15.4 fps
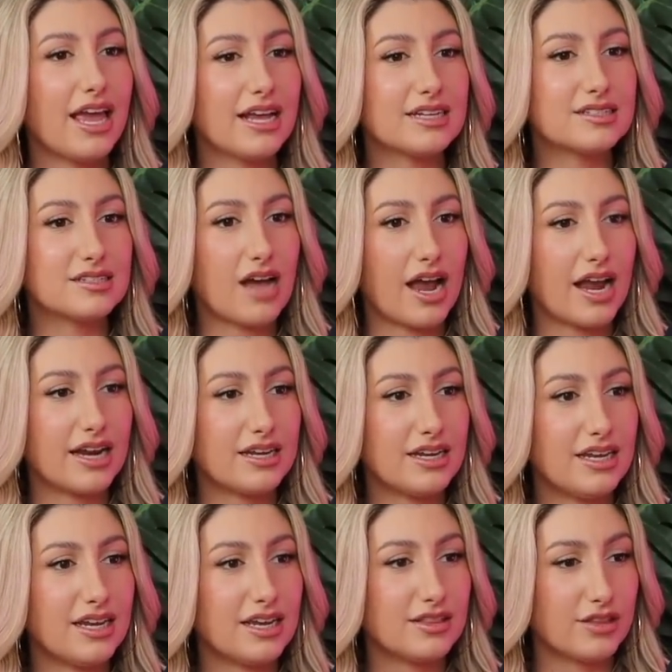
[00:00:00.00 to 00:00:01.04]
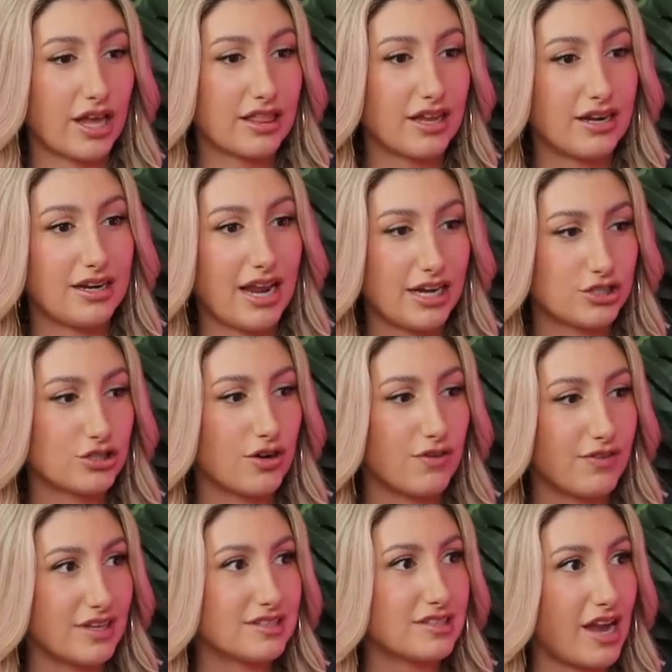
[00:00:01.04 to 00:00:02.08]
anxiety, like the nature
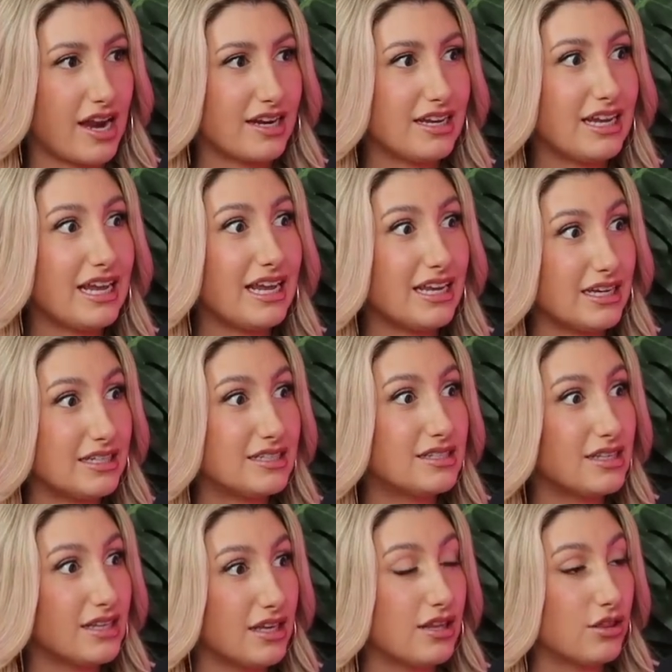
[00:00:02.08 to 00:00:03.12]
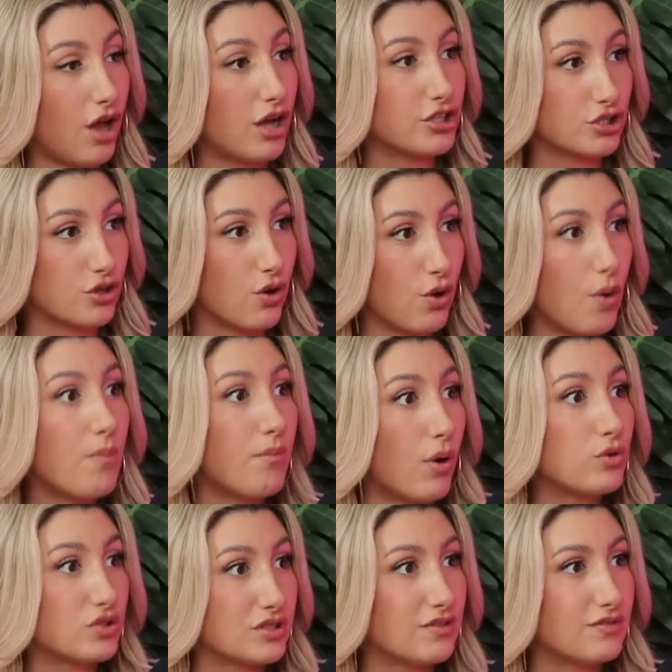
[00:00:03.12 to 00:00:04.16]
of anxiety is illogical
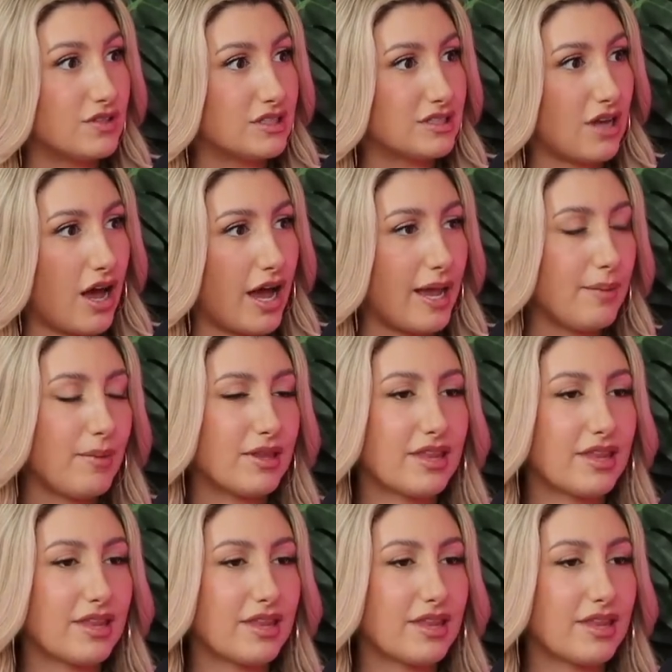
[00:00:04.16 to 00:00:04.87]
most of the time.